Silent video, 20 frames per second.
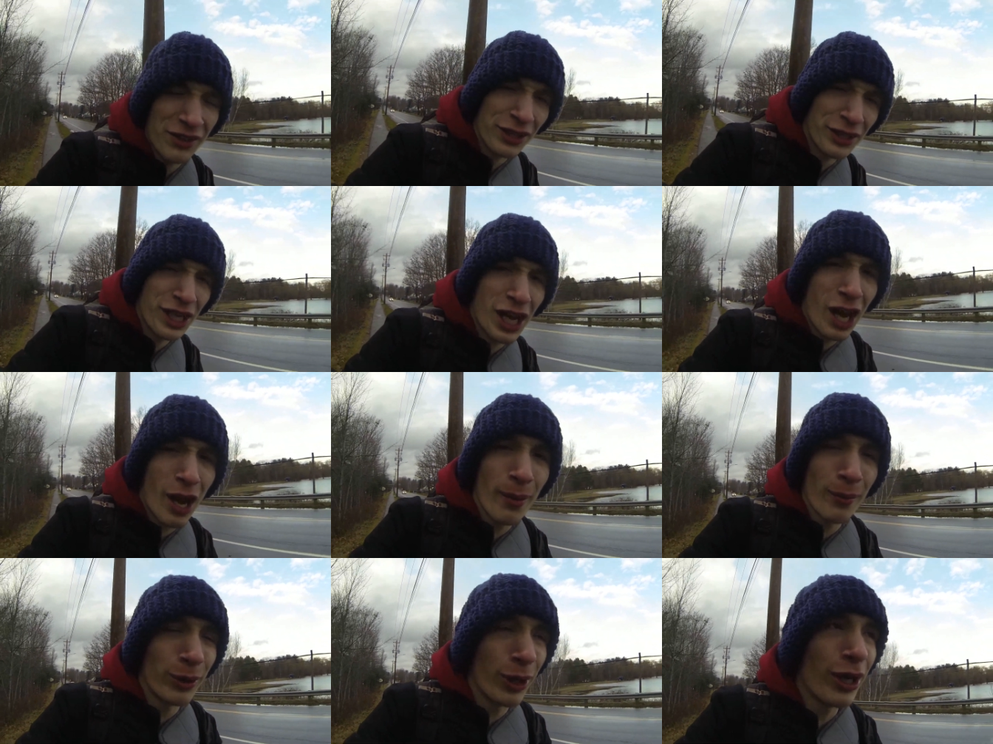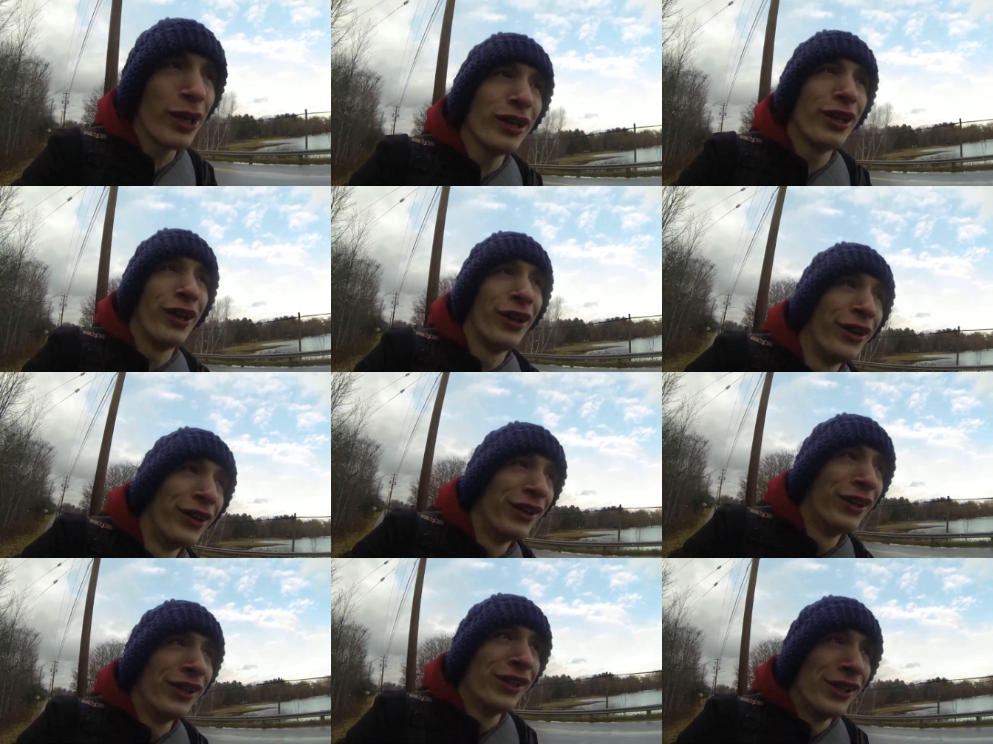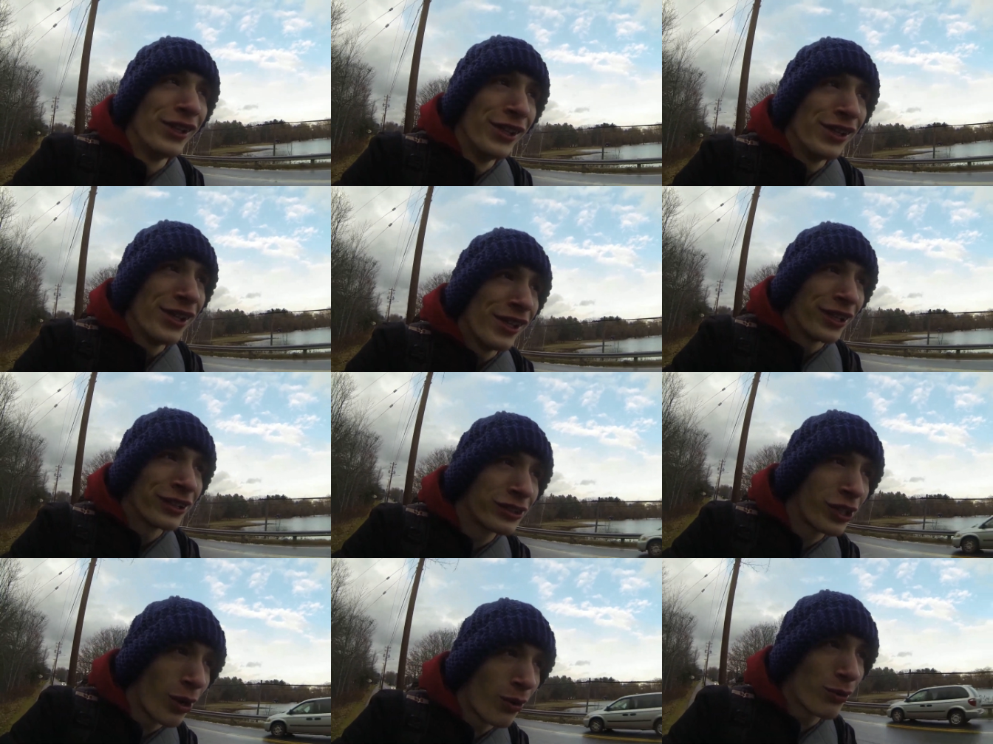the camera
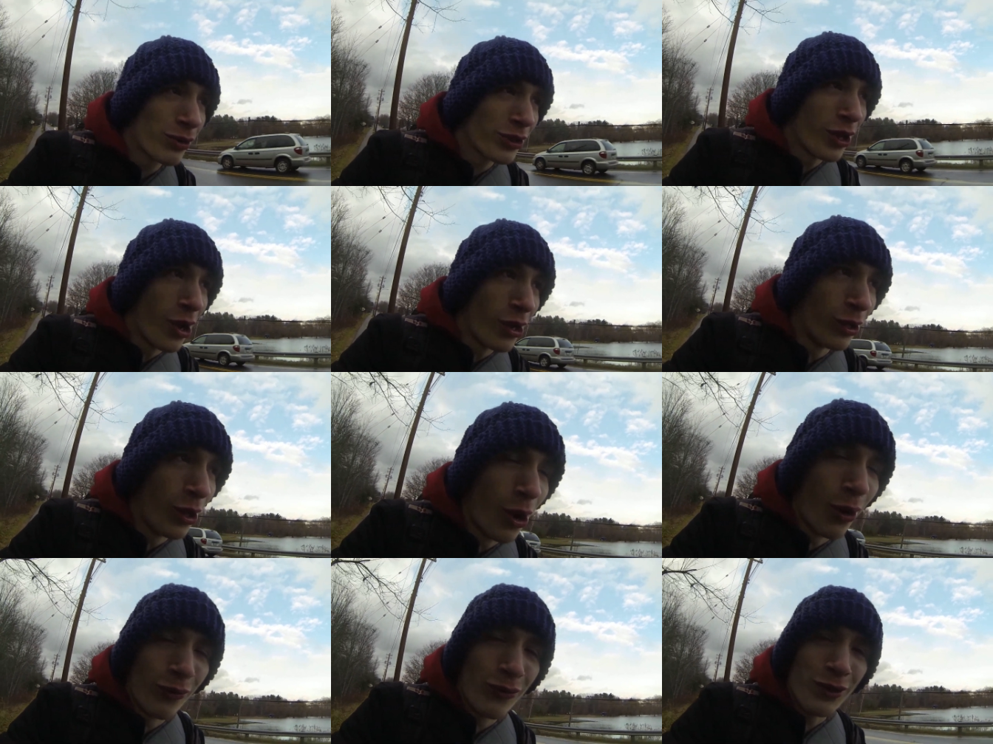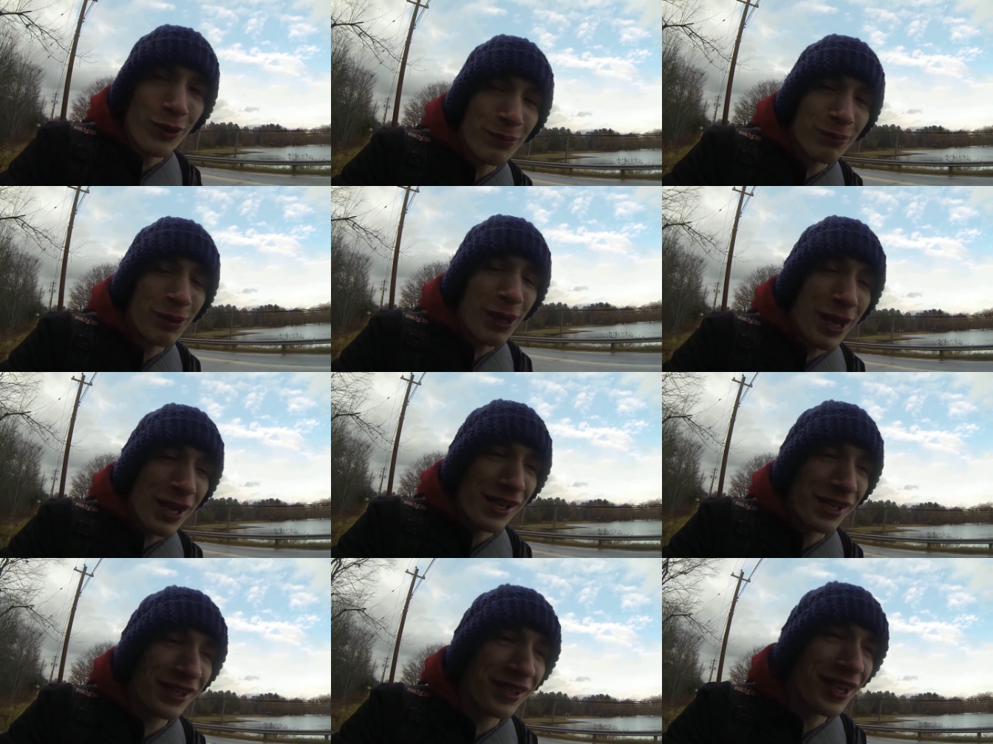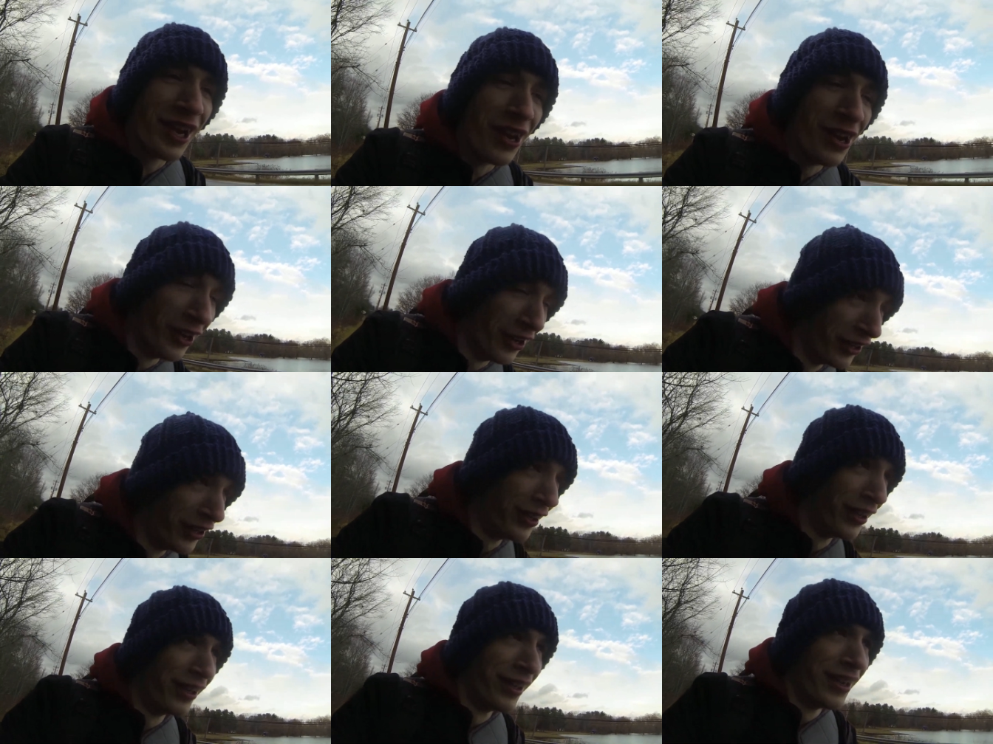goes all over the place.
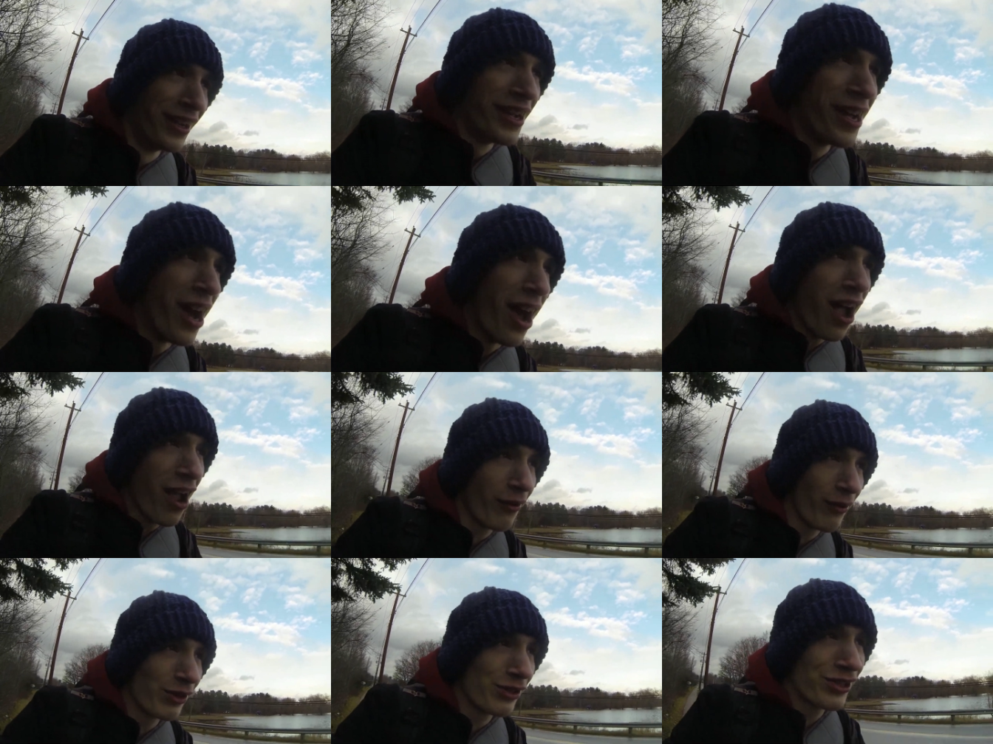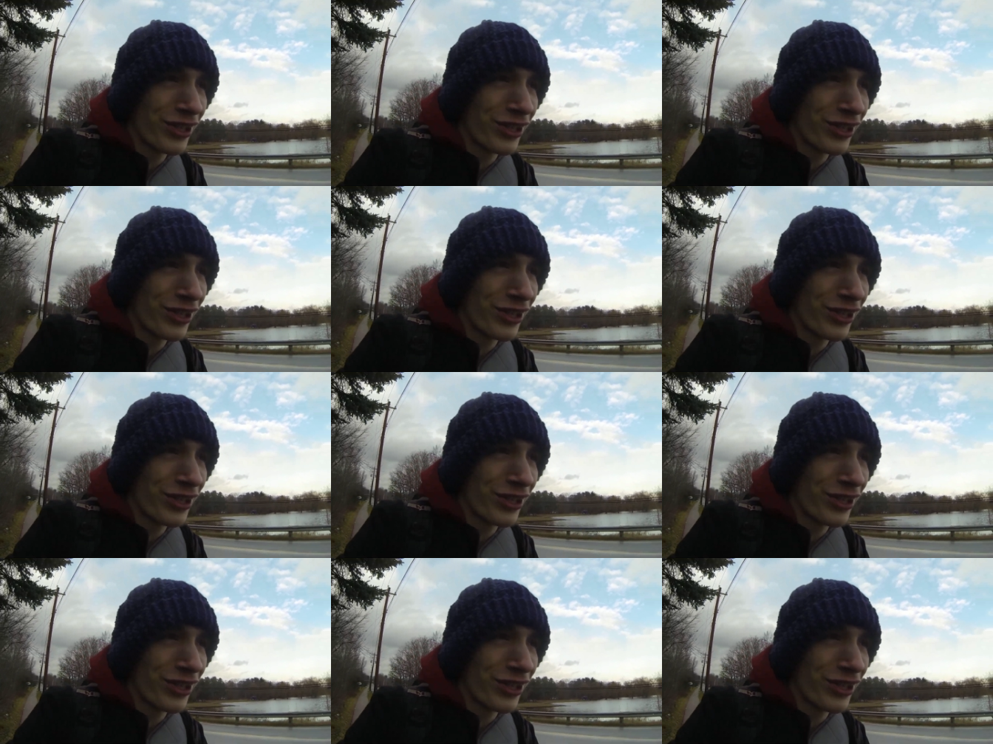I would